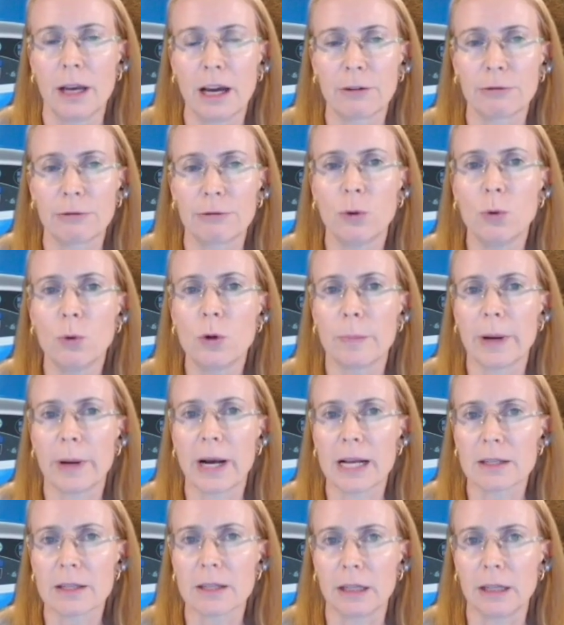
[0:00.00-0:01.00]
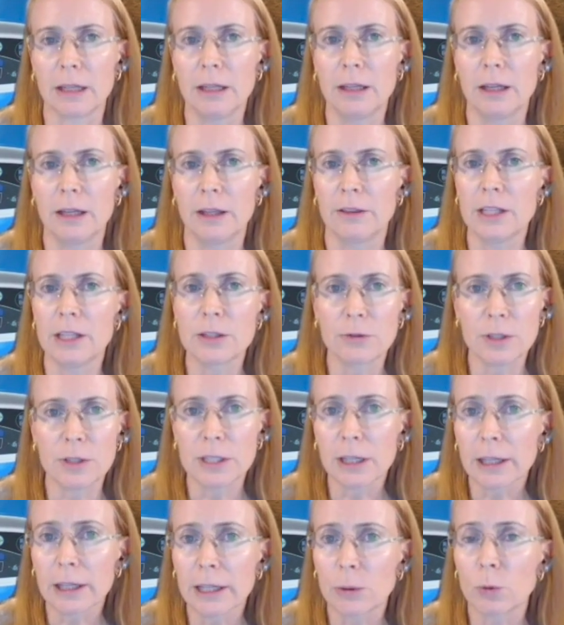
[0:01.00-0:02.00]
At full capacity, this
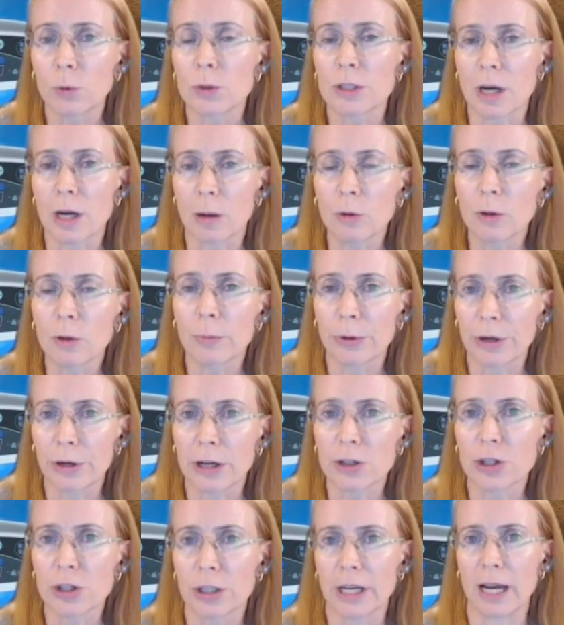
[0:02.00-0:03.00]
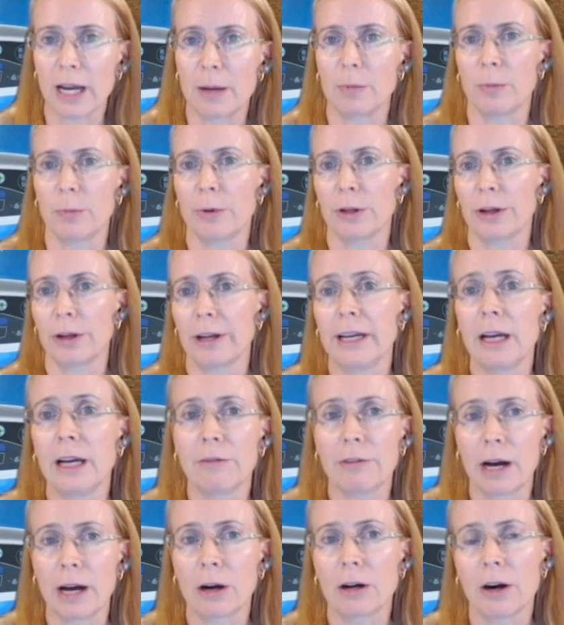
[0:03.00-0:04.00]
facility will double the production capability
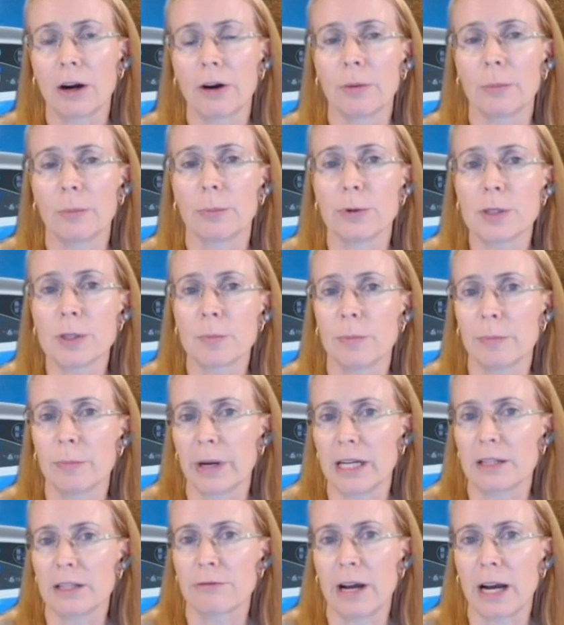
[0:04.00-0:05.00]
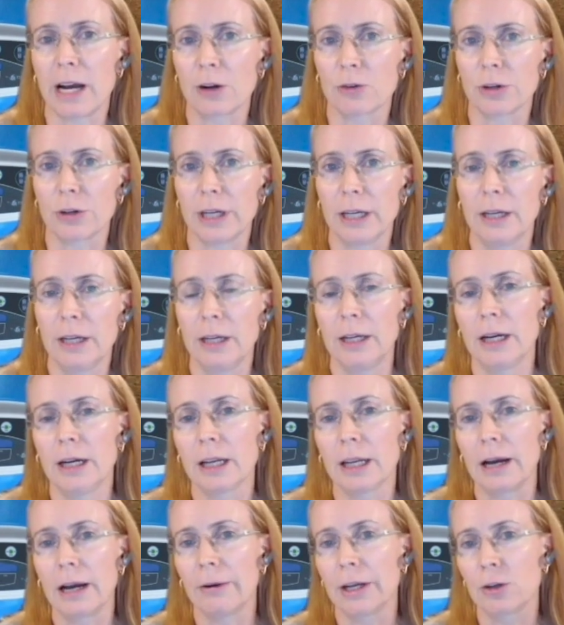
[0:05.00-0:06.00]
of our current Brisbane based factory,
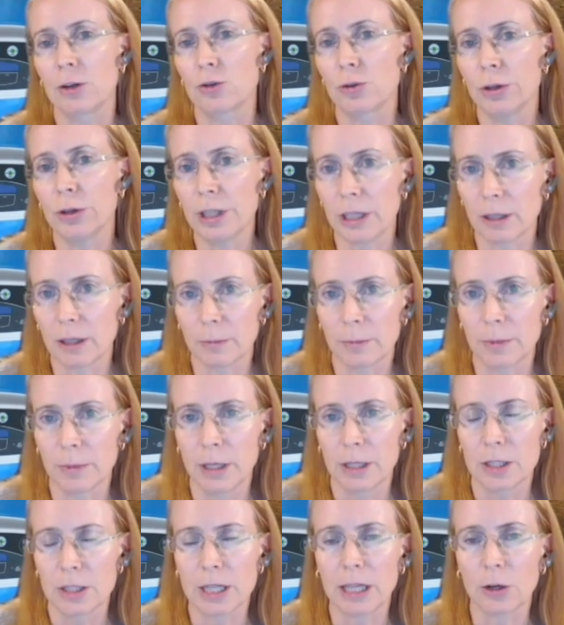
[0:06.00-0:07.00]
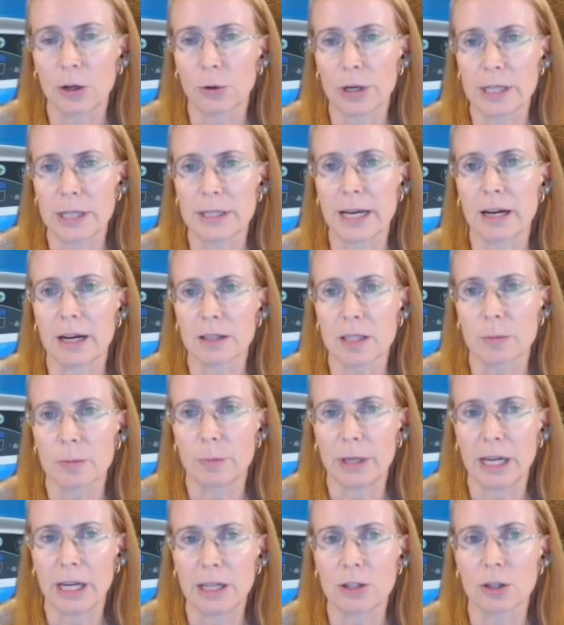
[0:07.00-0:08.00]
allowing Tritium to increase our
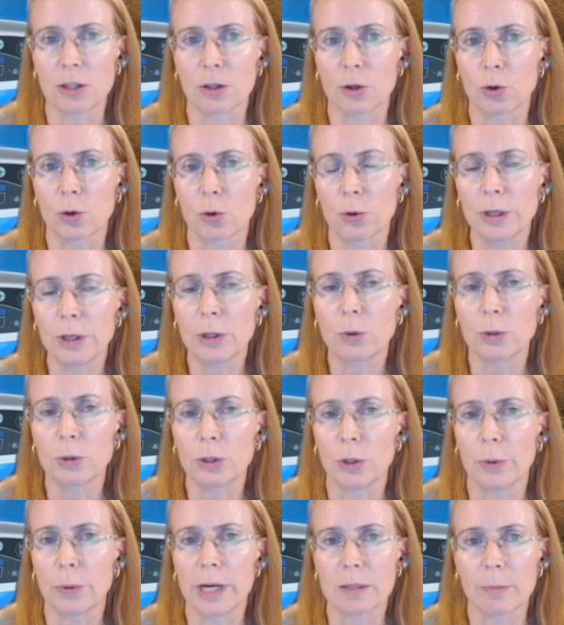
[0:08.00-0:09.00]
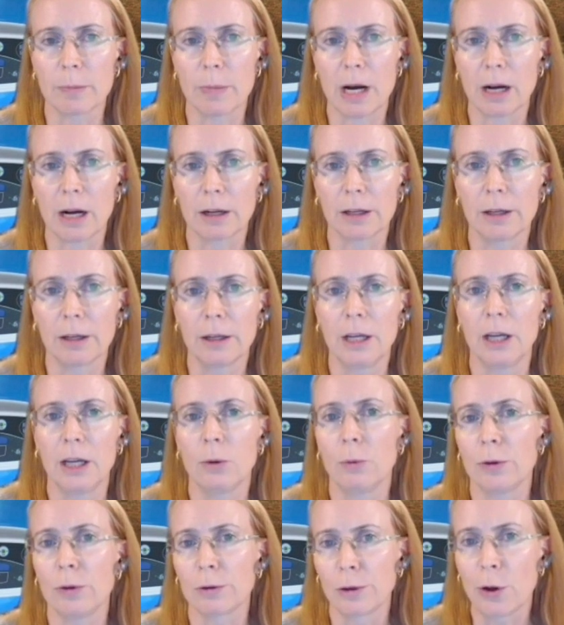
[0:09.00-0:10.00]
speed to the critical US market
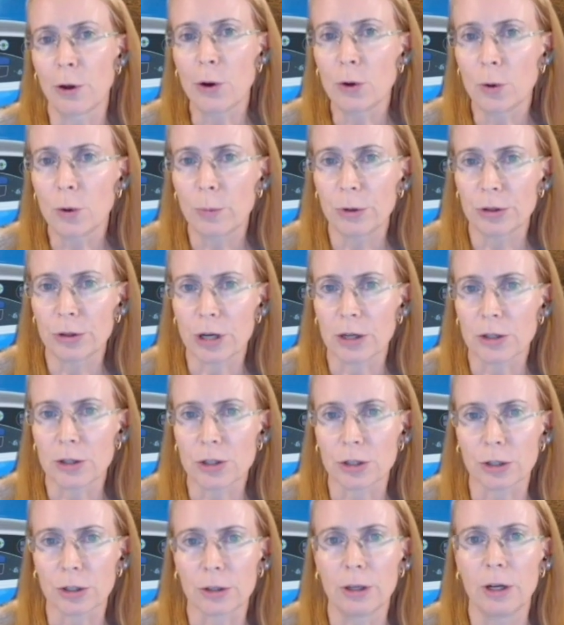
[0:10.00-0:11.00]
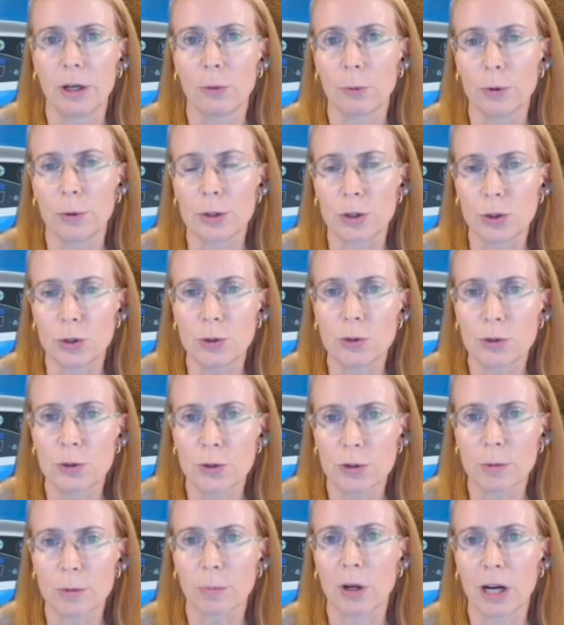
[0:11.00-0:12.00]
with local production,
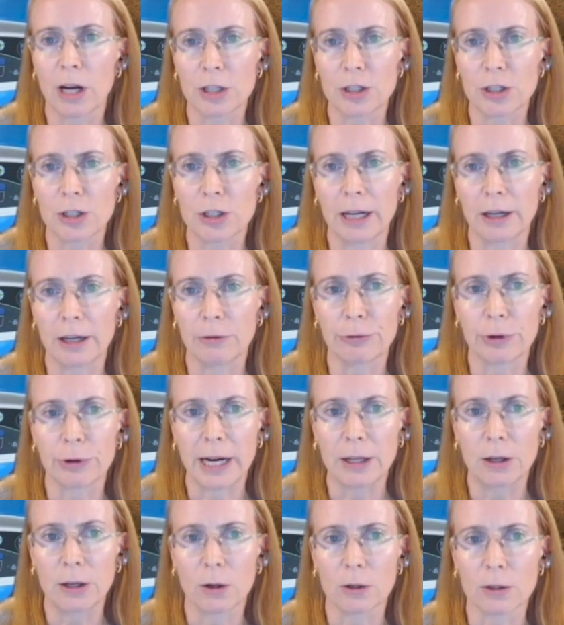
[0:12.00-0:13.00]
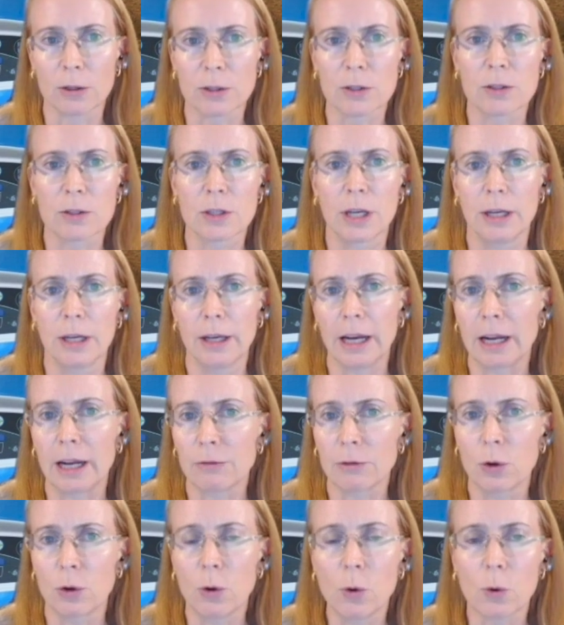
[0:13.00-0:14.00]
reduced supply chain and freight costs,
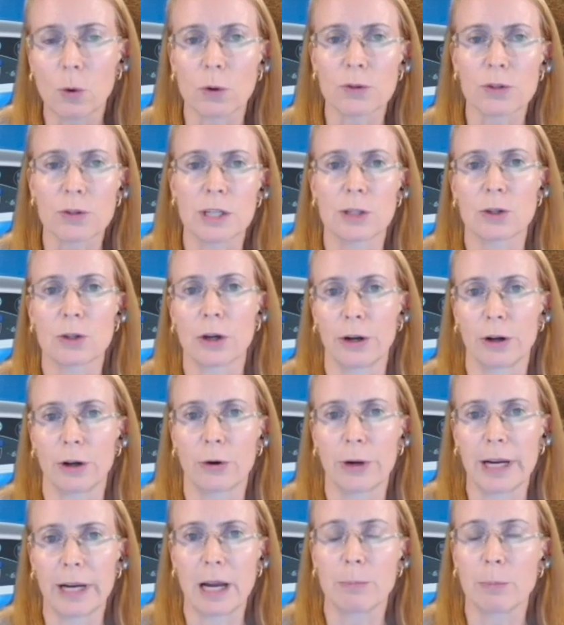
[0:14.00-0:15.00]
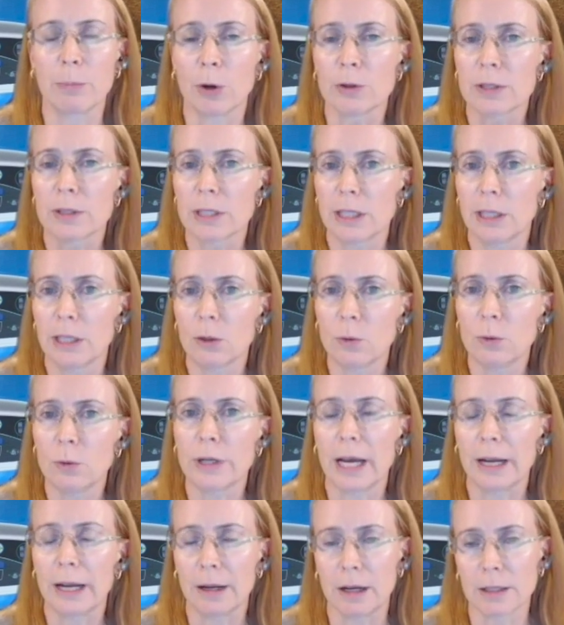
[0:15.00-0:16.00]
and of course, it's going to create both skilled
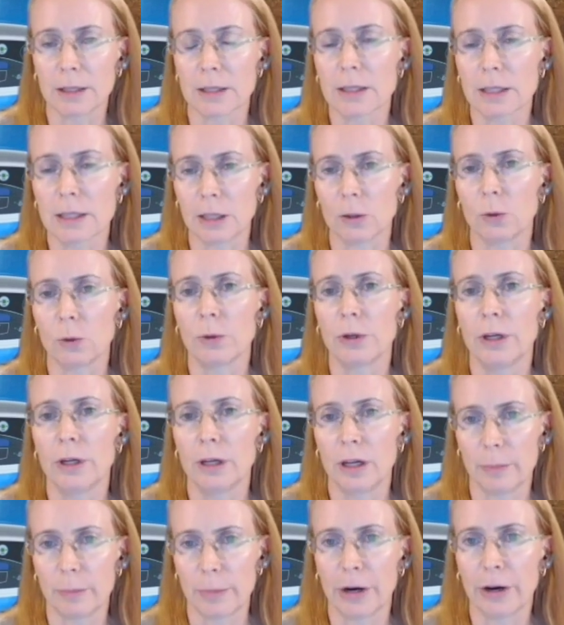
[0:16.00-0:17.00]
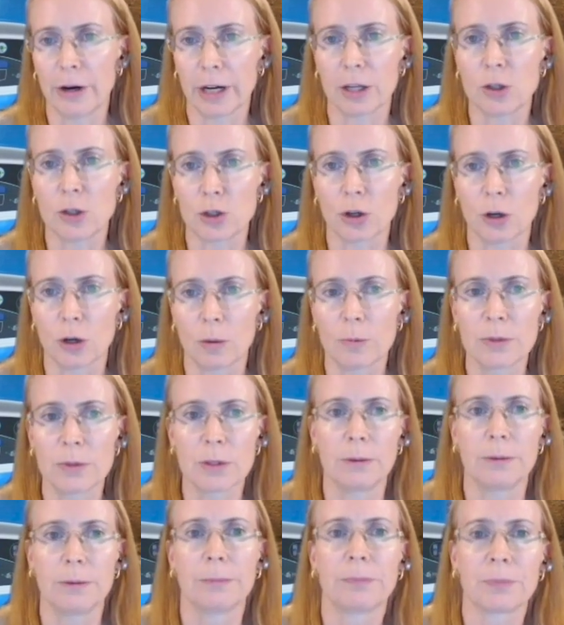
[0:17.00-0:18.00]
and unskilled American
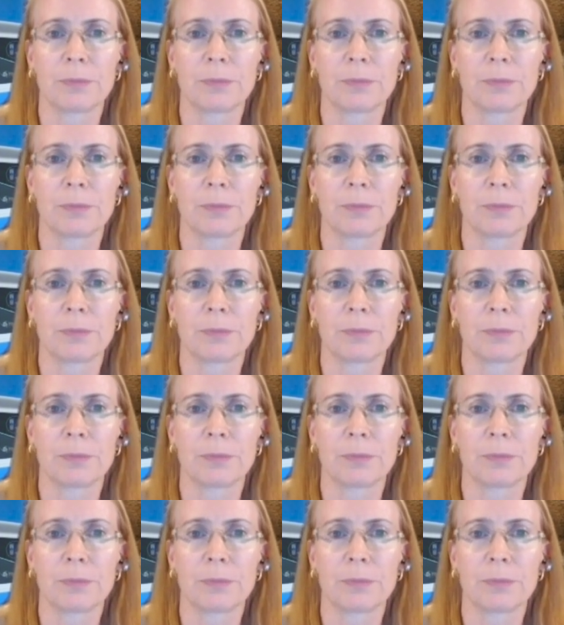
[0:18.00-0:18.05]
jobs.